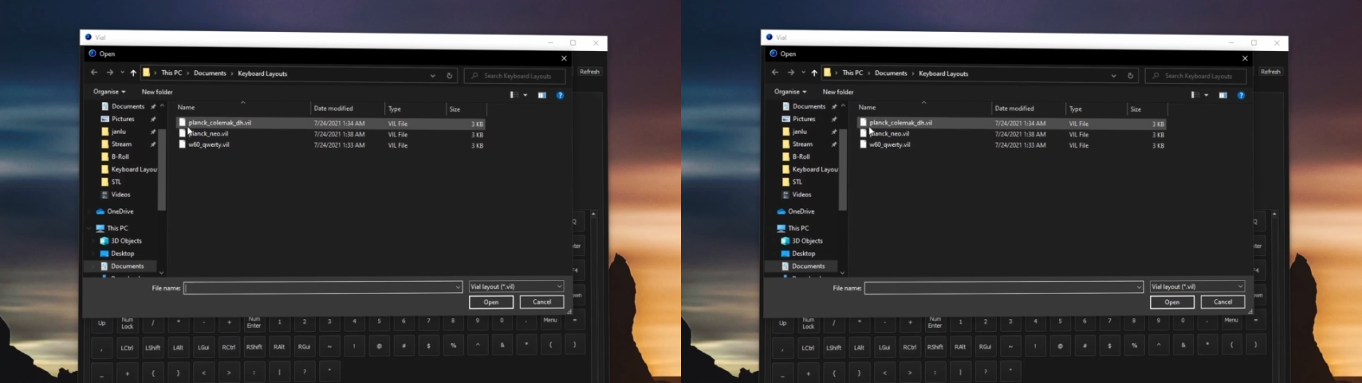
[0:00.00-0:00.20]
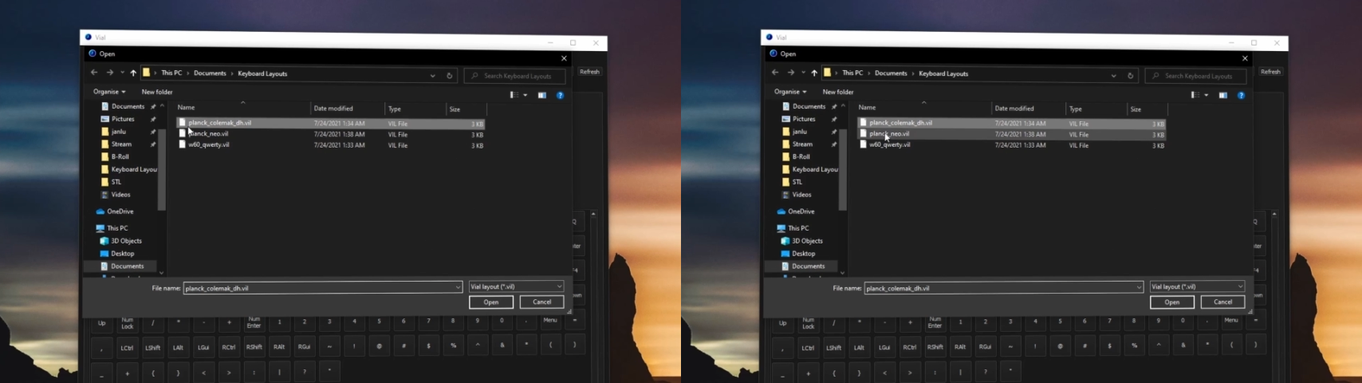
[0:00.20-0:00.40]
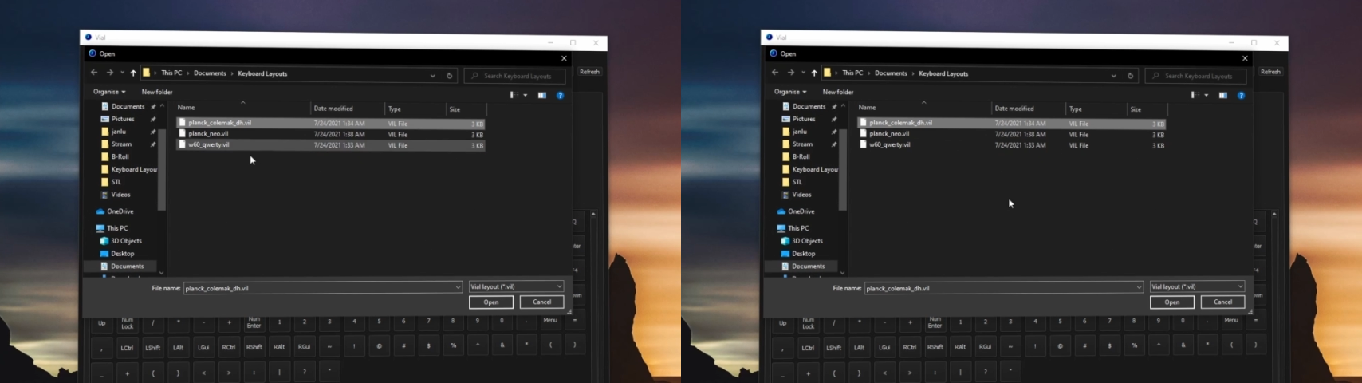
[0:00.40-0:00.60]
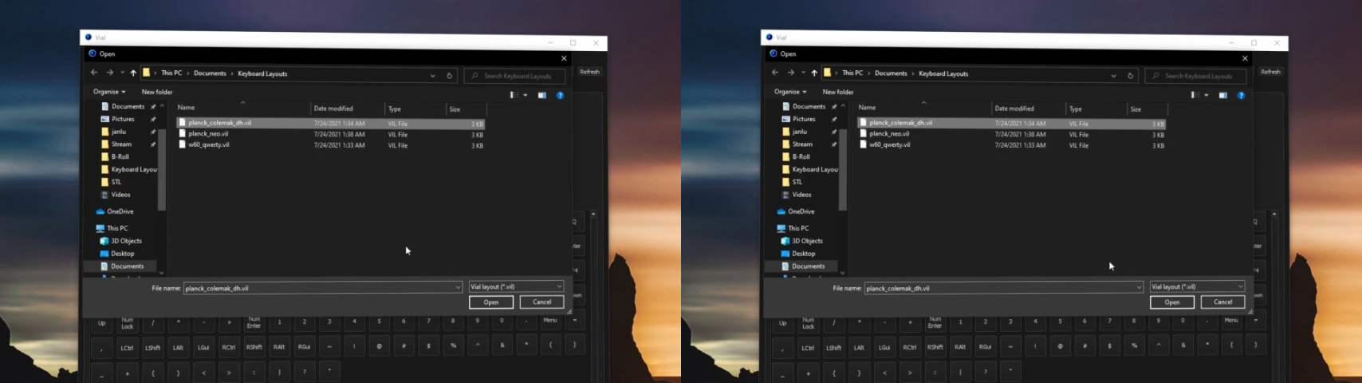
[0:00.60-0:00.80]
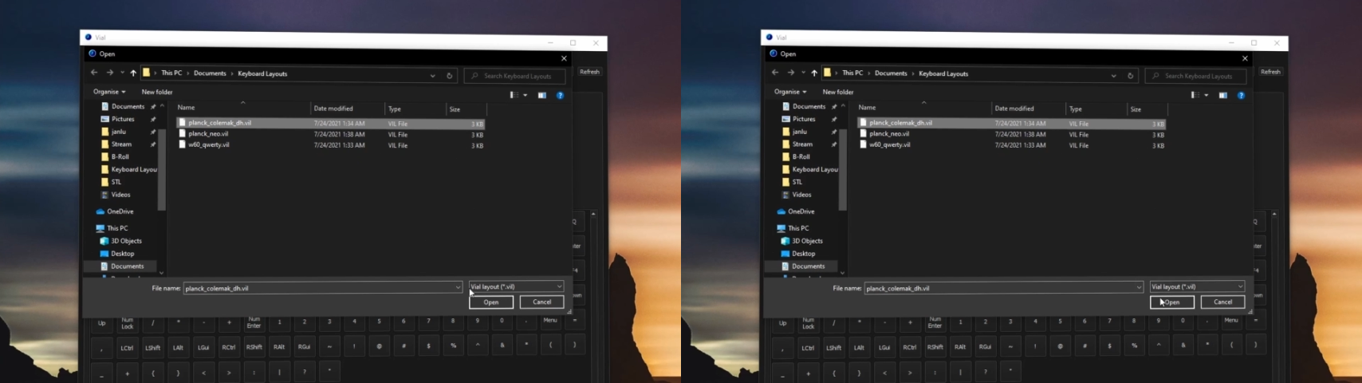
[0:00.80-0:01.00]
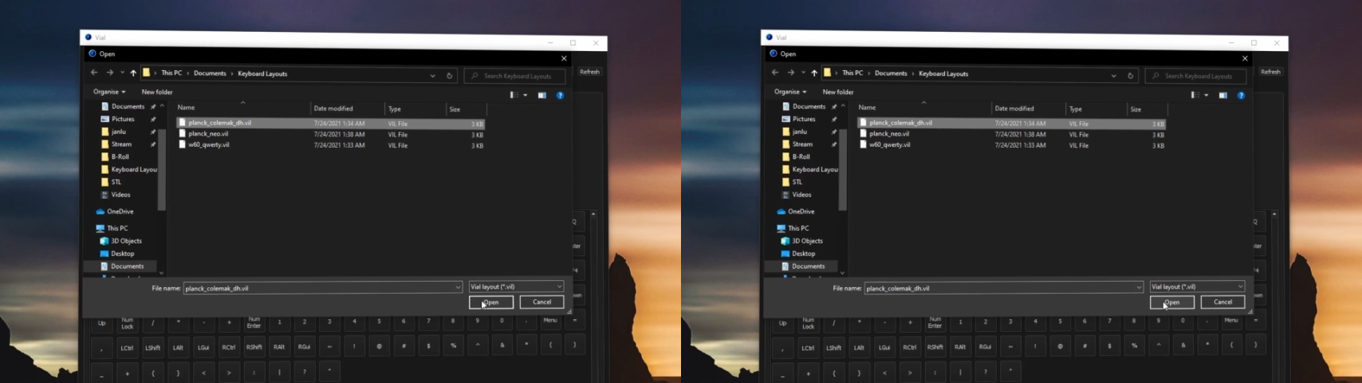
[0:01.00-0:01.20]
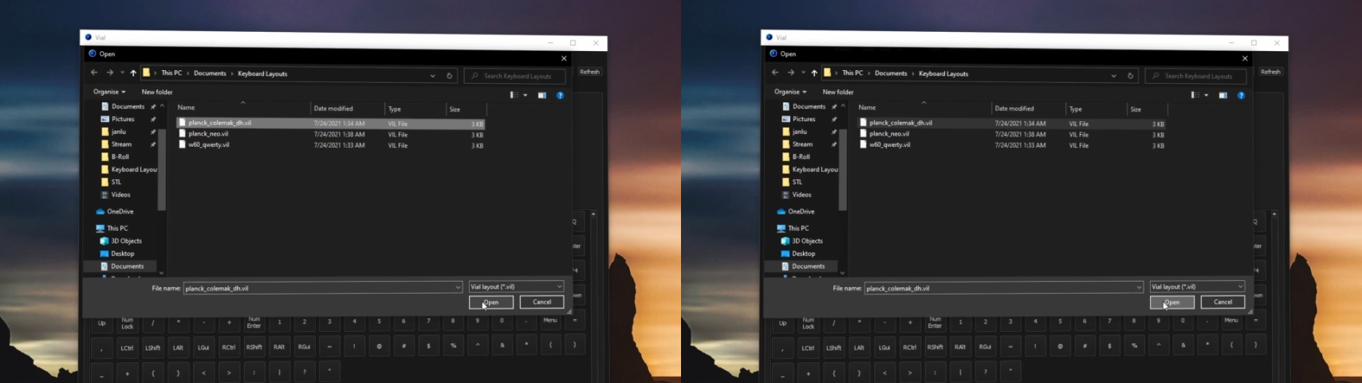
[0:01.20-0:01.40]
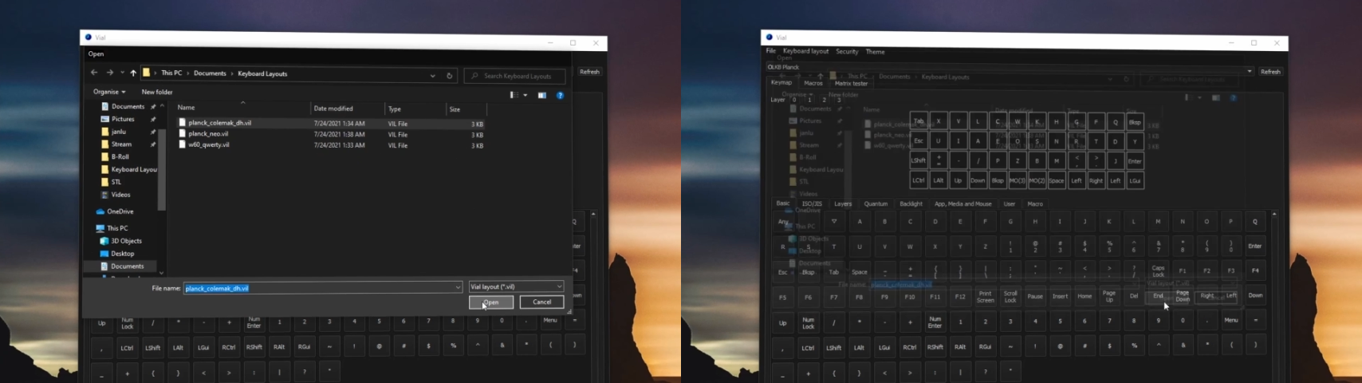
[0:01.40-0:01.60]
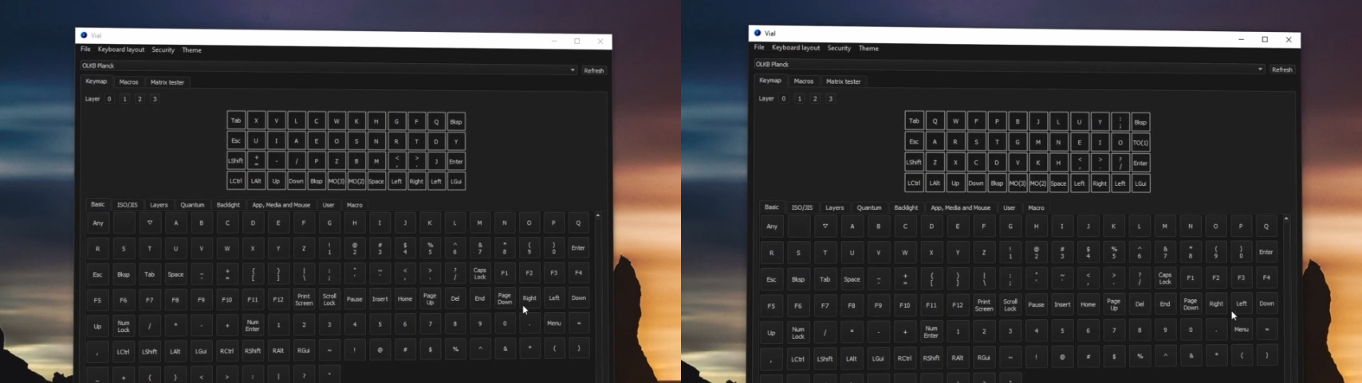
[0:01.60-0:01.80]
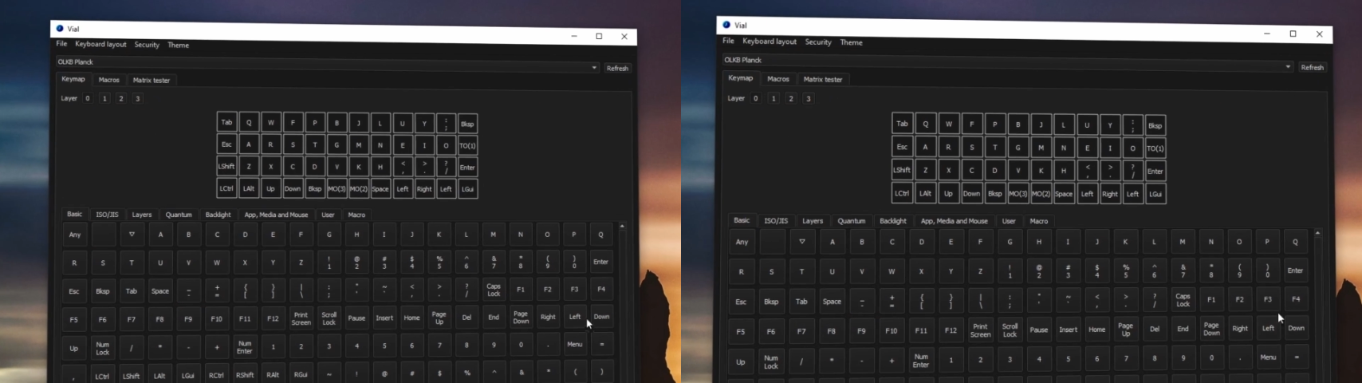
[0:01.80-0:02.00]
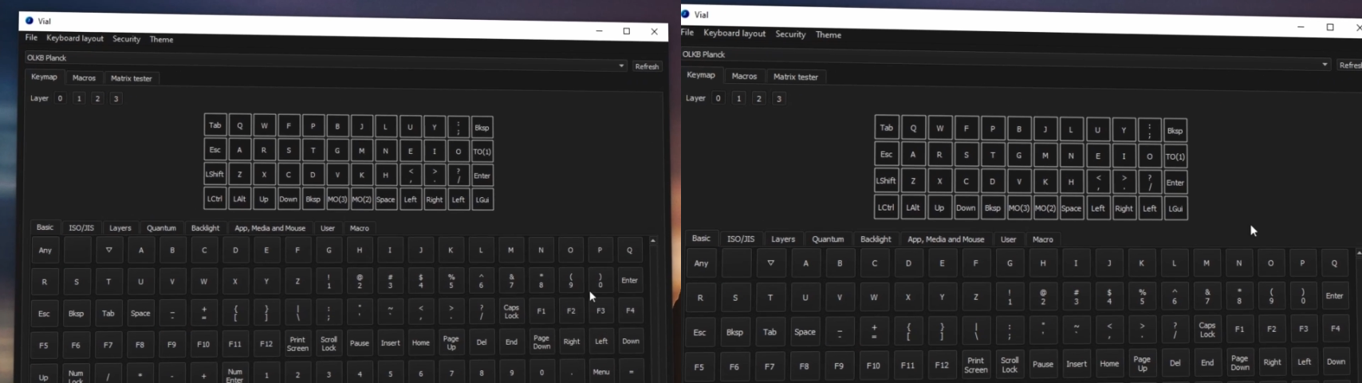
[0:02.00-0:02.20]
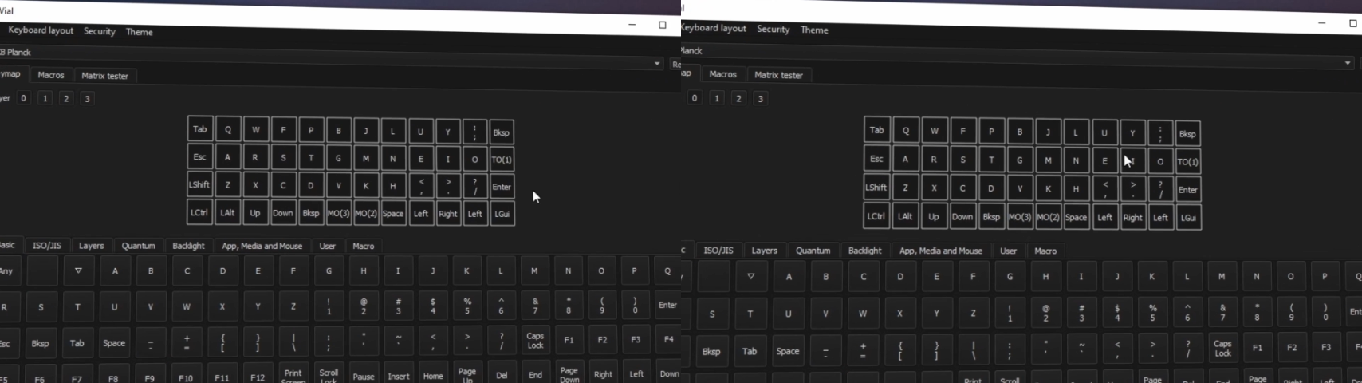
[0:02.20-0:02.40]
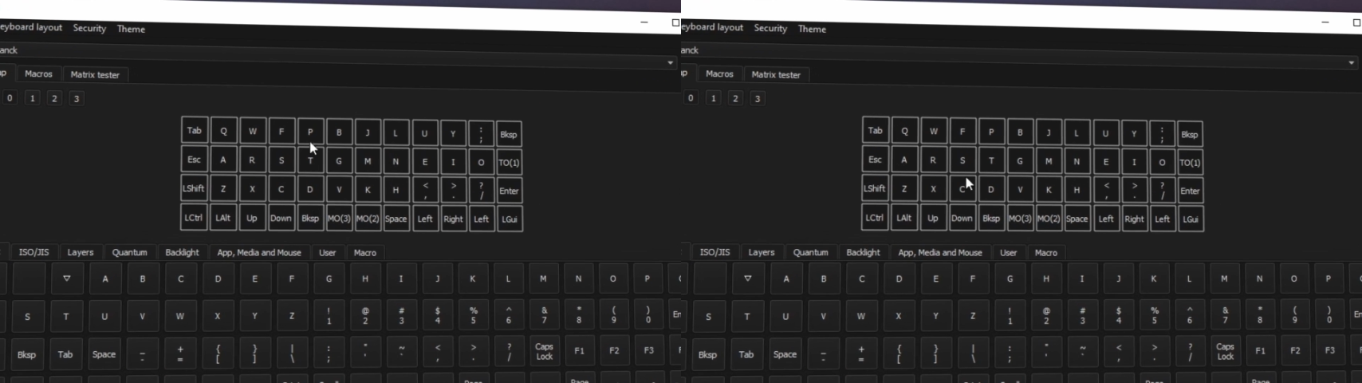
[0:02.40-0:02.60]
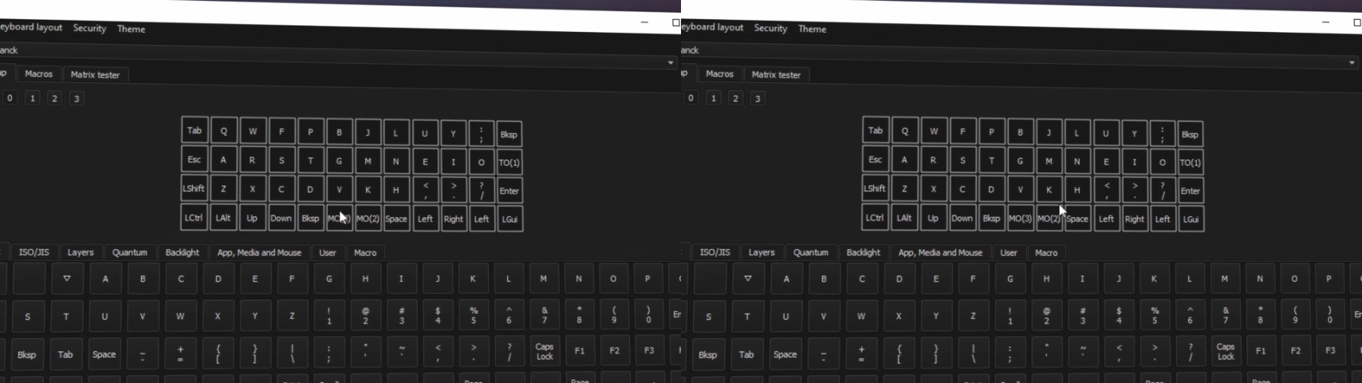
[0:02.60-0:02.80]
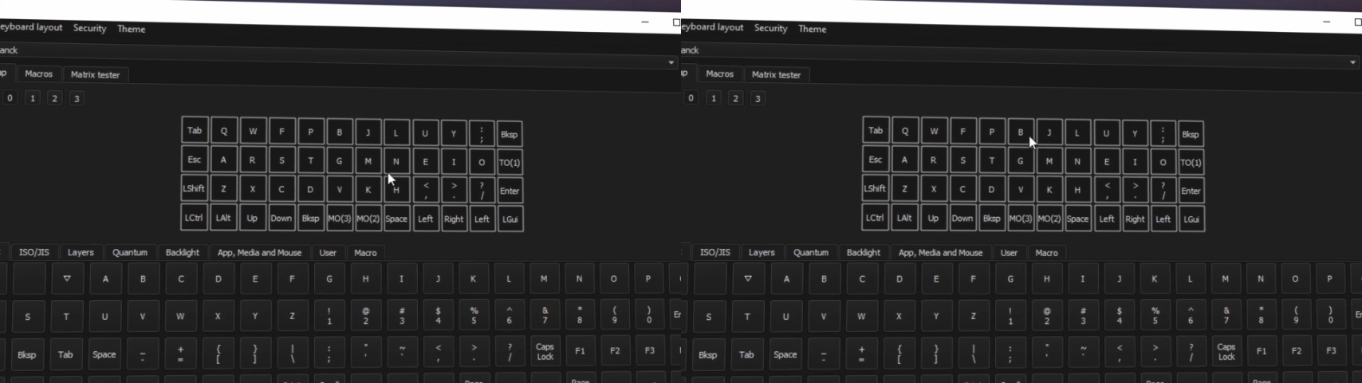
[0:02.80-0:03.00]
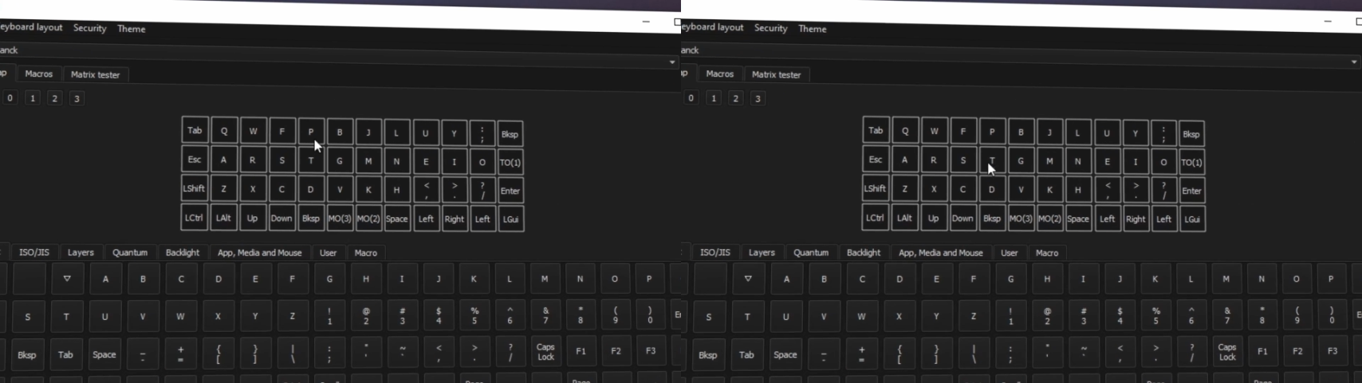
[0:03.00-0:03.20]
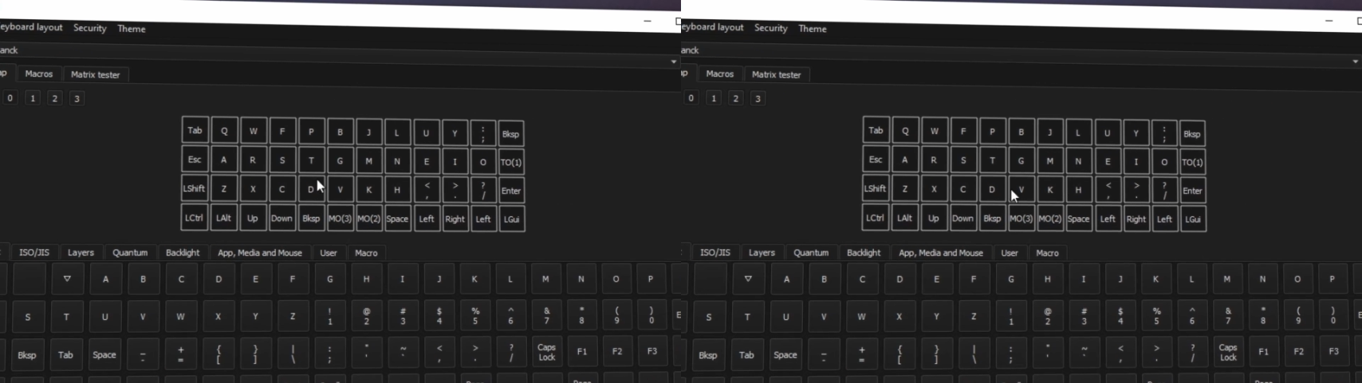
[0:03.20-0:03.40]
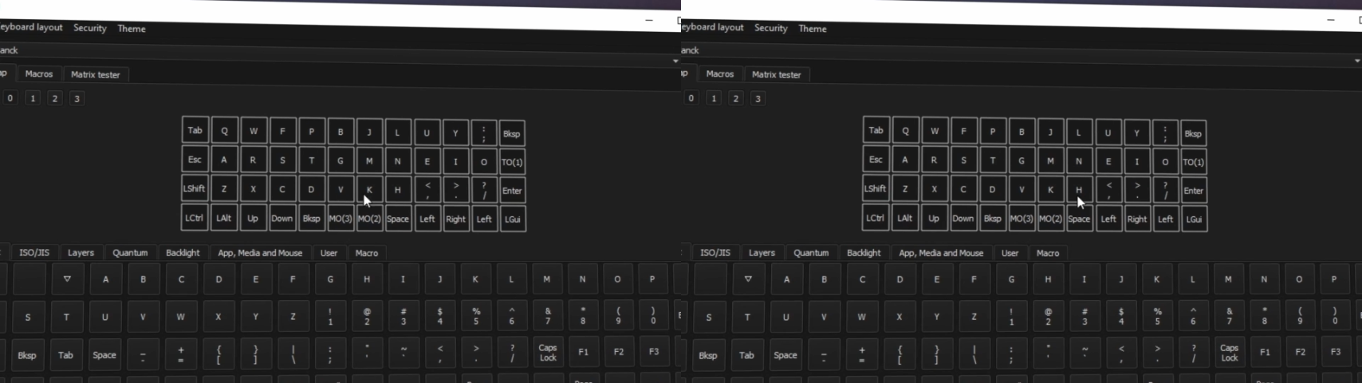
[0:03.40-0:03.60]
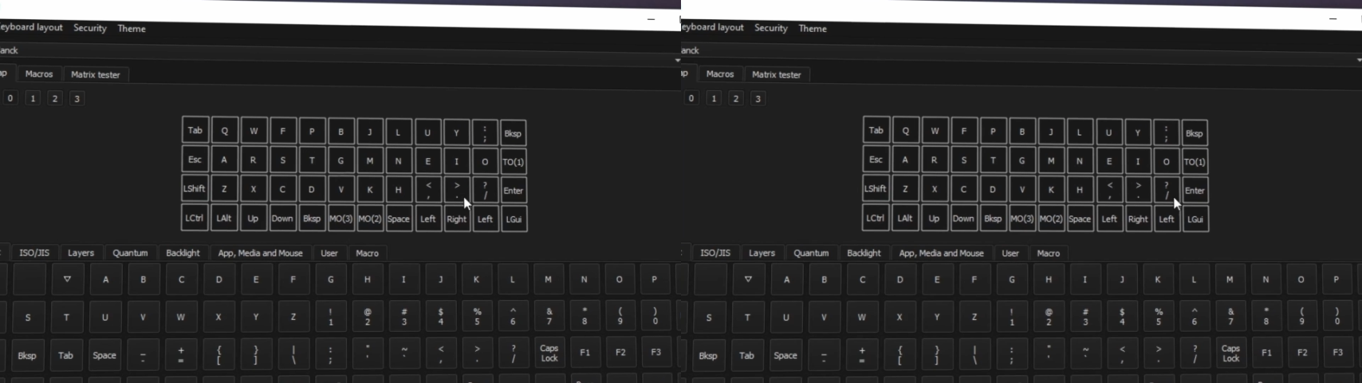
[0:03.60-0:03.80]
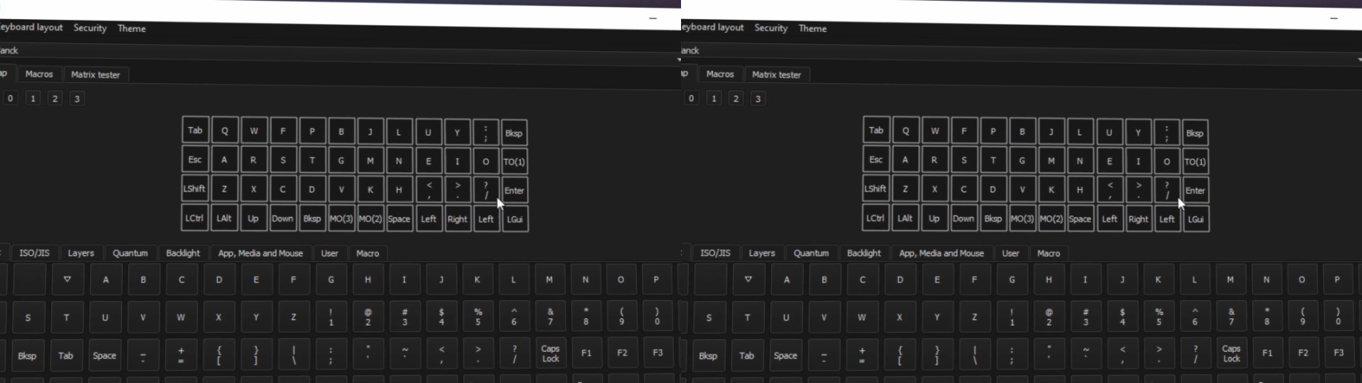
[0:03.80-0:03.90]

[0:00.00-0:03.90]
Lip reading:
No face is visible, so there are no lips to read.